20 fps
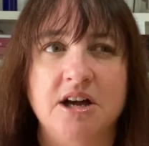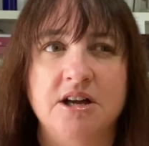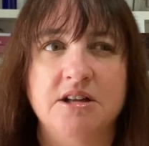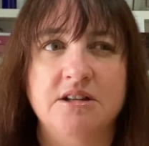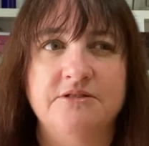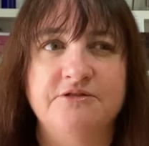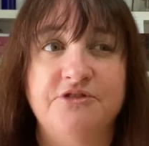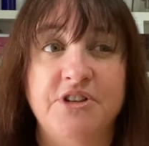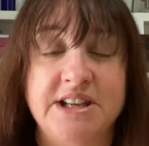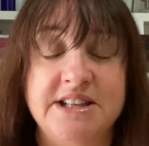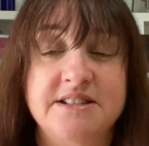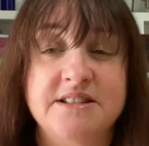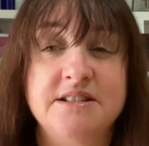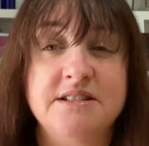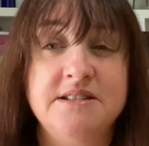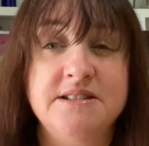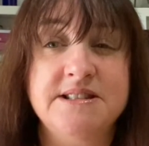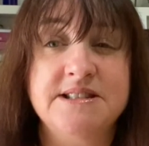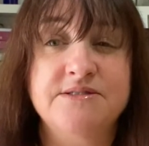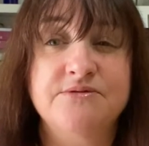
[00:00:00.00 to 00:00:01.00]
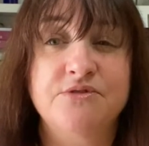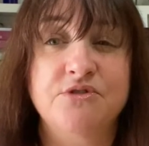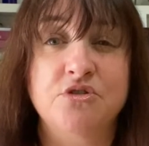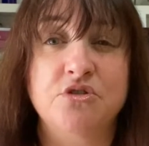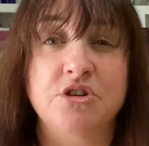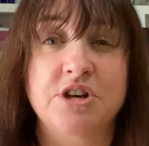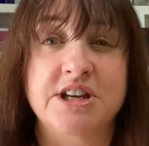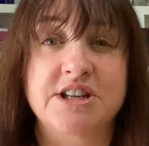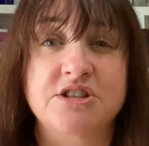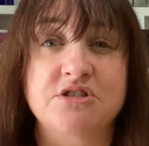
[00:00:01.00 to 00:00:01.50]
vendors
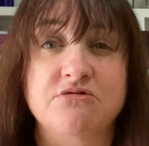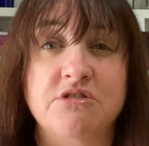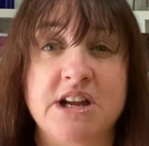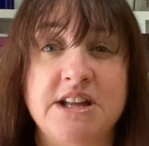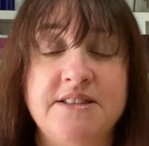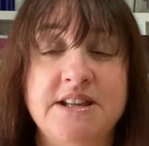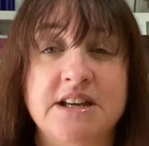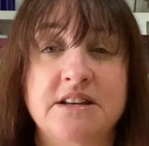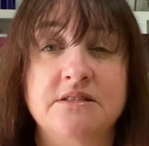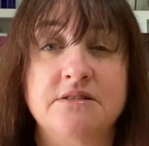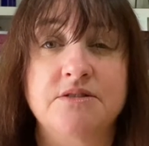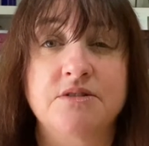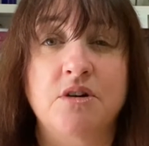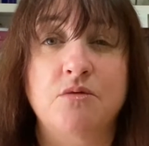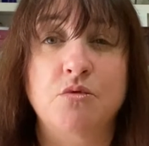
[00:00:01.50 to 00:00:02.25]
for each round that